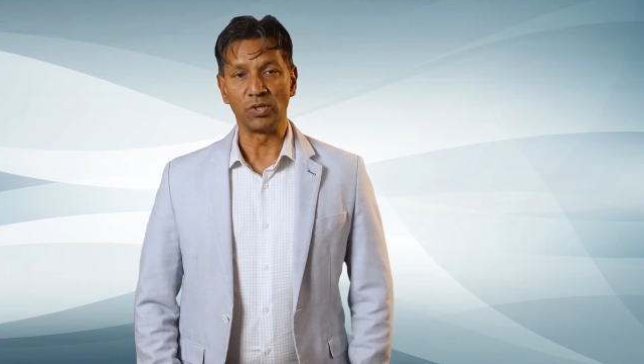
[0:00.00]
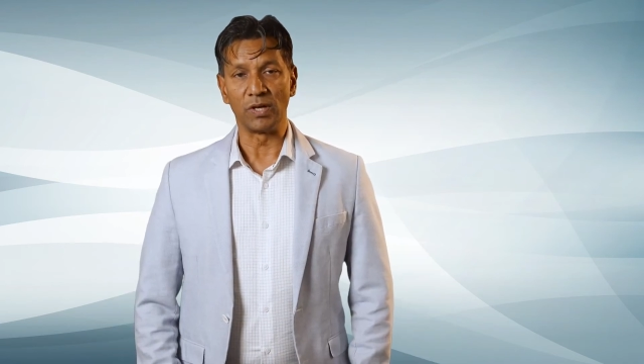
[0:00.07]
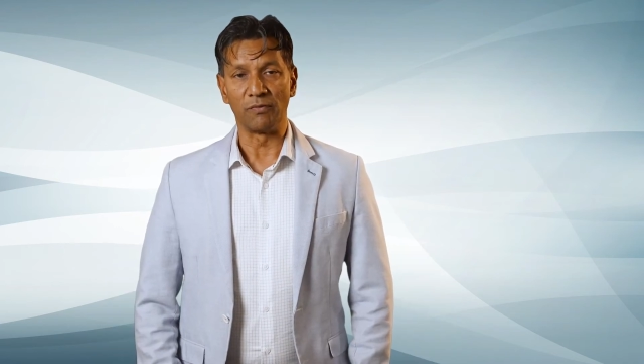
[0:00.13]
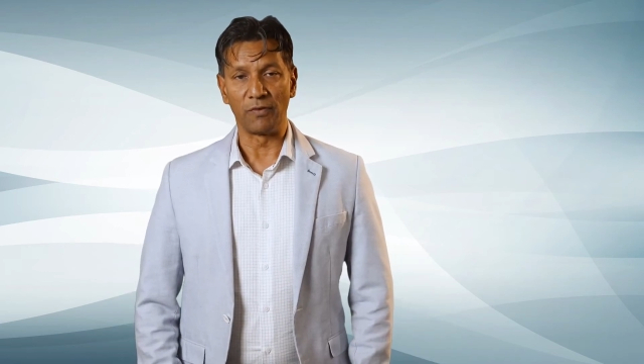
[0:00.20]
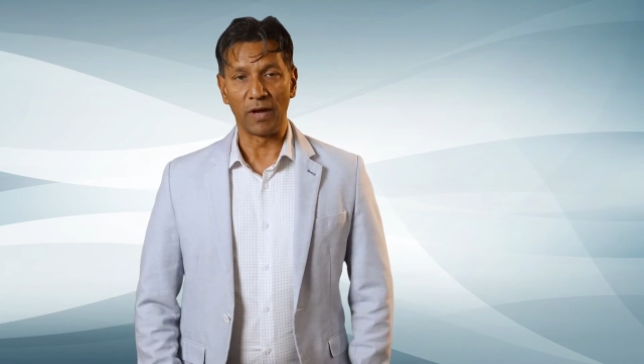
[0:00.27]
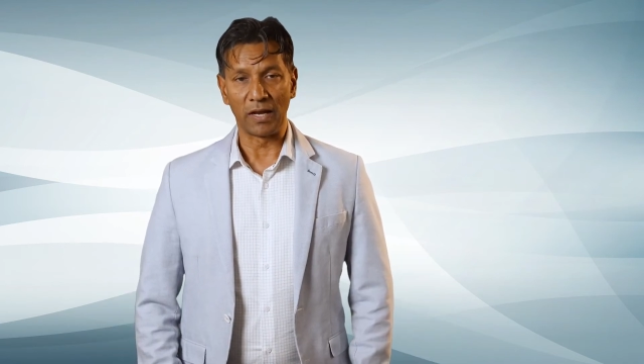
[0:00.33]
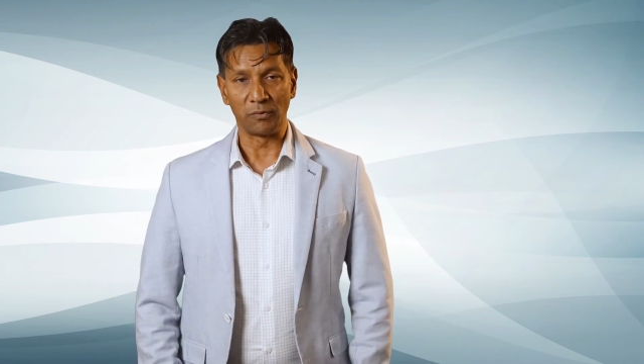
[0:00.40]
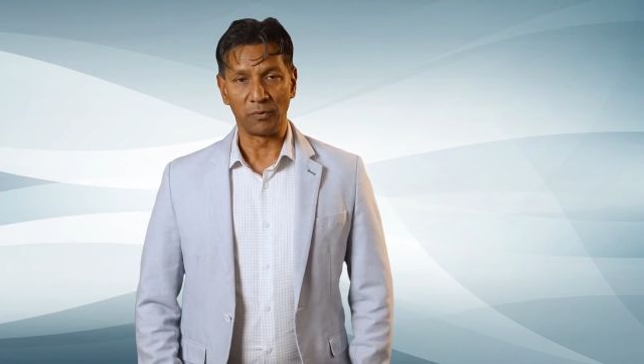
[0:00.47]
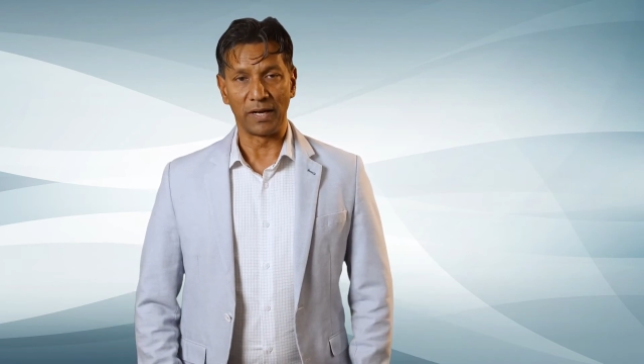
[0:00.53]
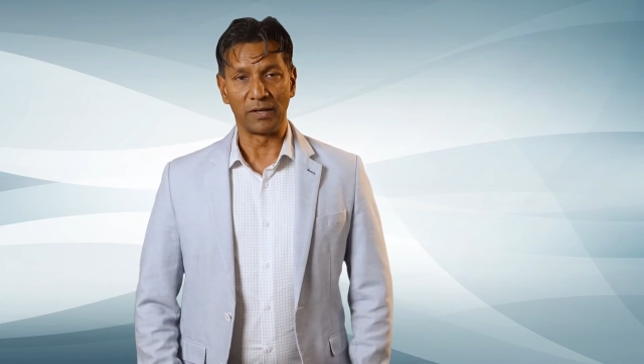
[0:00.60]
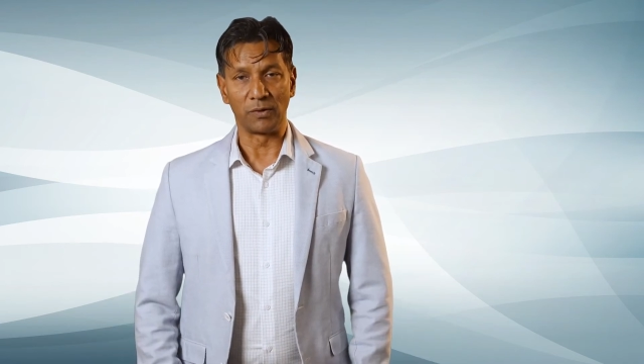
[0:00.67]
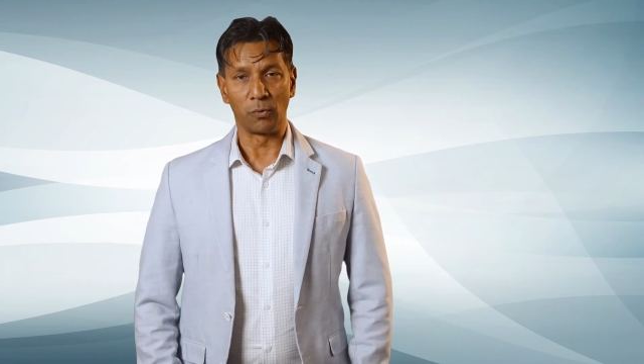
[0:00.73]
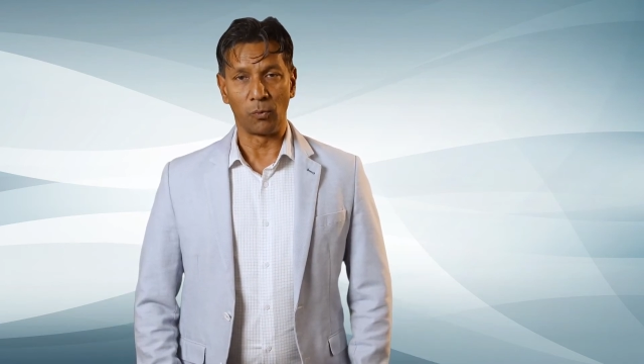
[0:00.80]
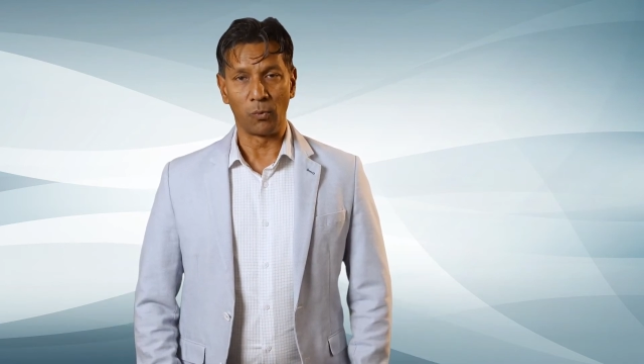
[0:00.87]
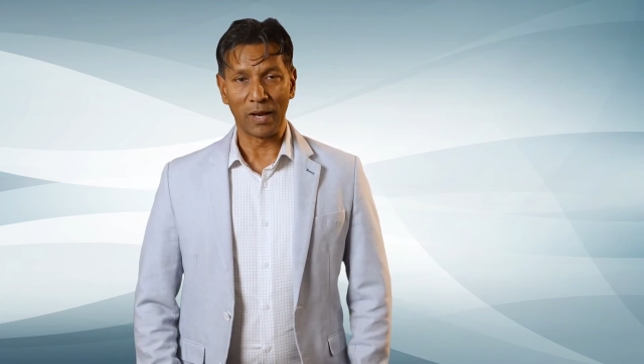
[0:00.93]
evaluate
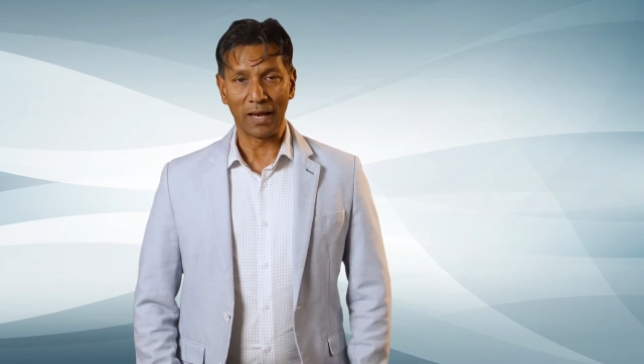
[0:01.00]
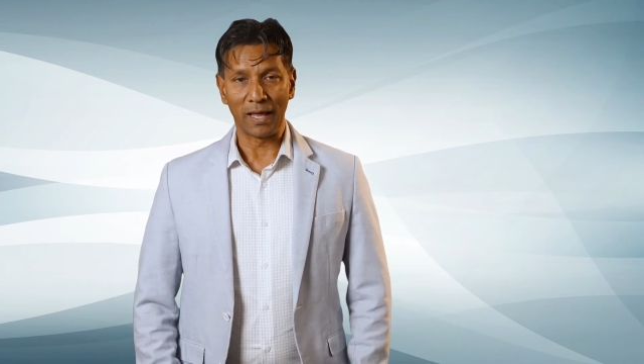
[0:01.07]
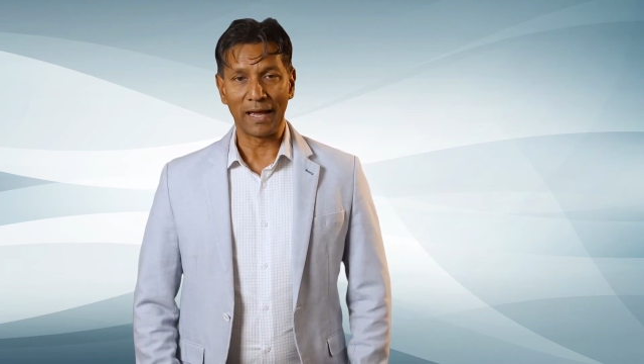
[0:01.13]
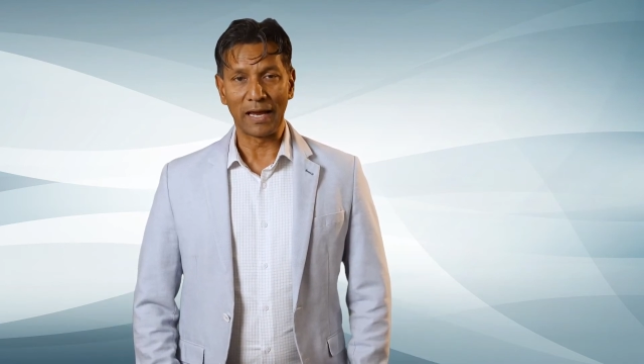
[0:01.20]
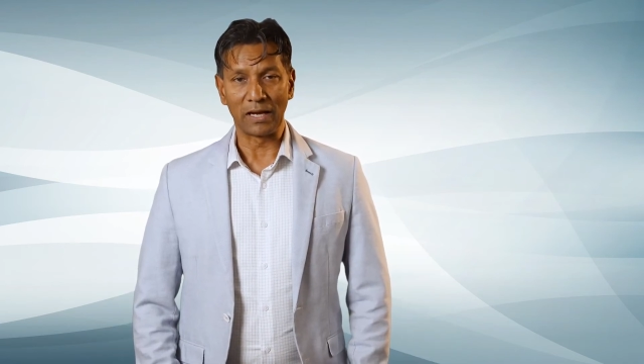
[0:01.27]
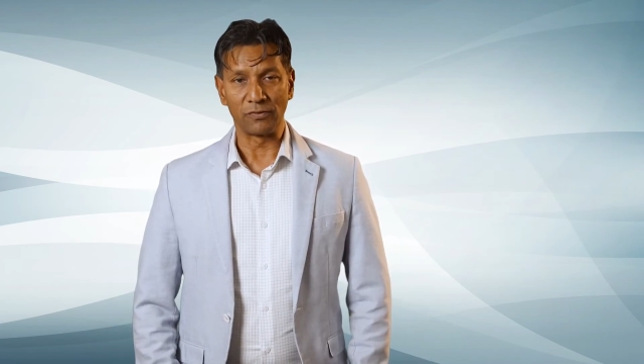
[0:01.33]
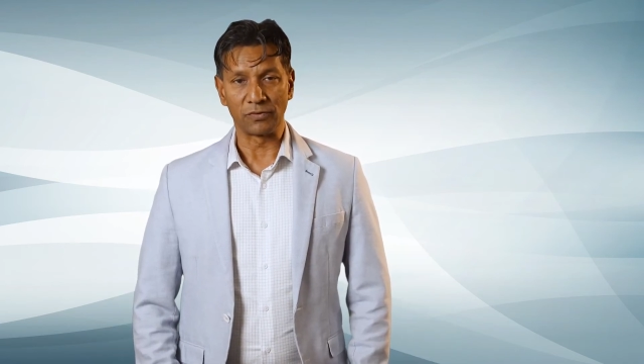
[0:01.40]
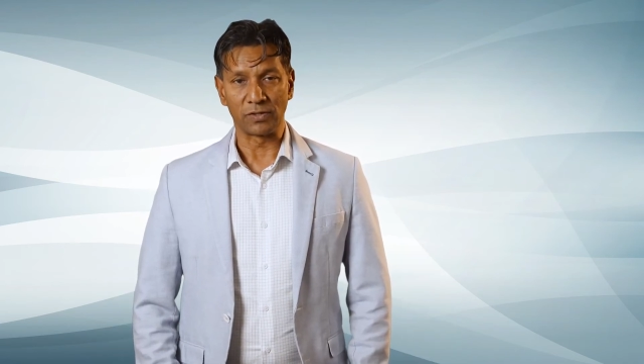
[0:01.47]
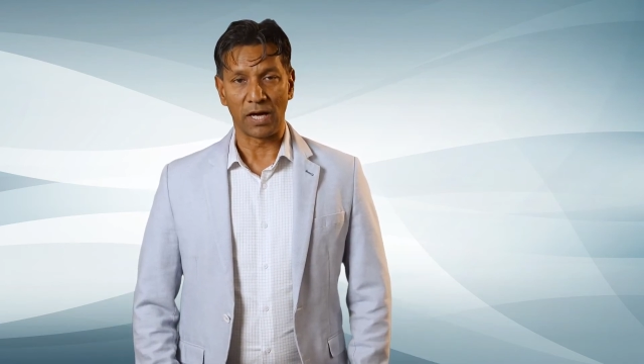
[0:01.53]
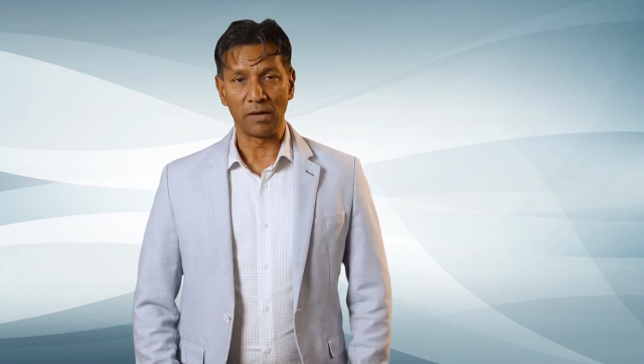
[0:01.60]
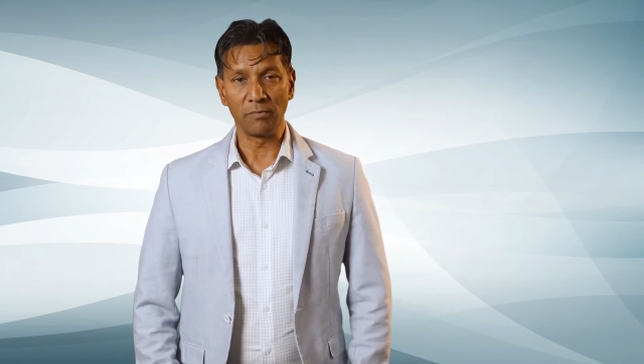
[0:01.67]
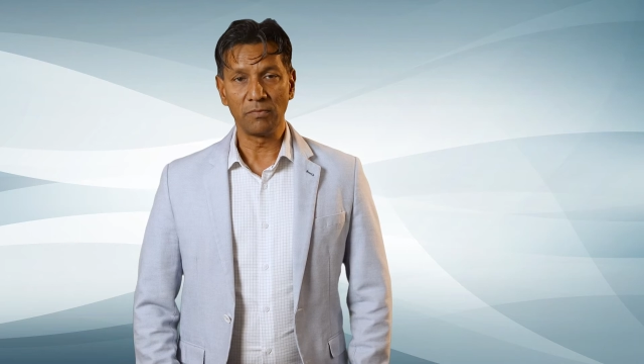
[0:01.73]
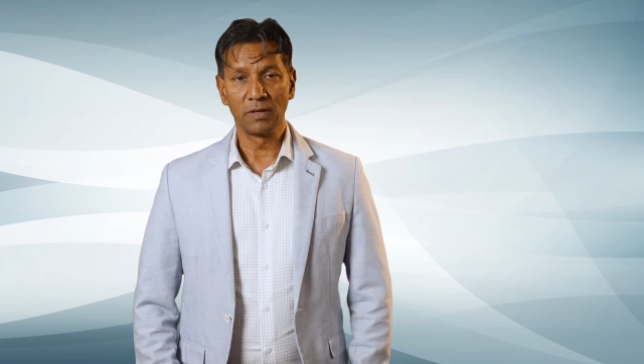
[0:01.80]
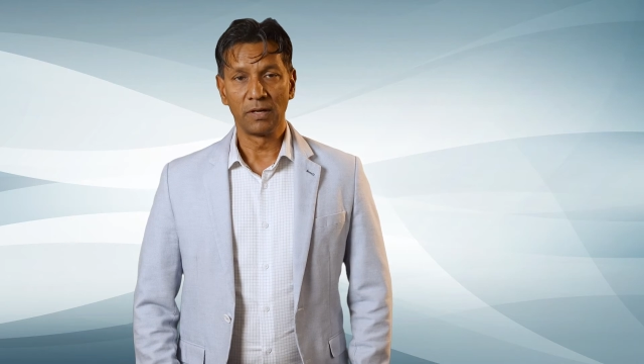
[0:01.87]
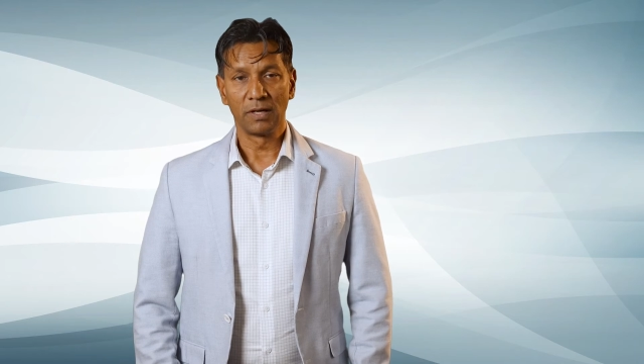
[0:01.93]
well ahead of
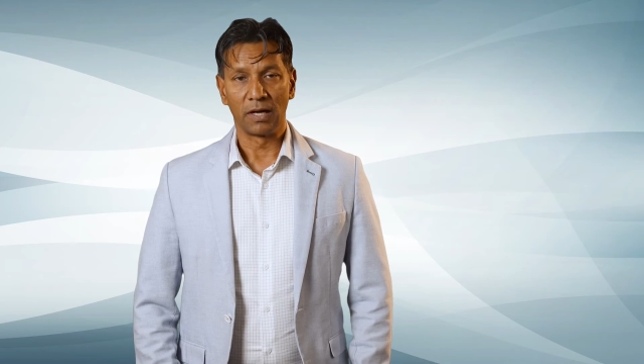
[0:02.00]
time,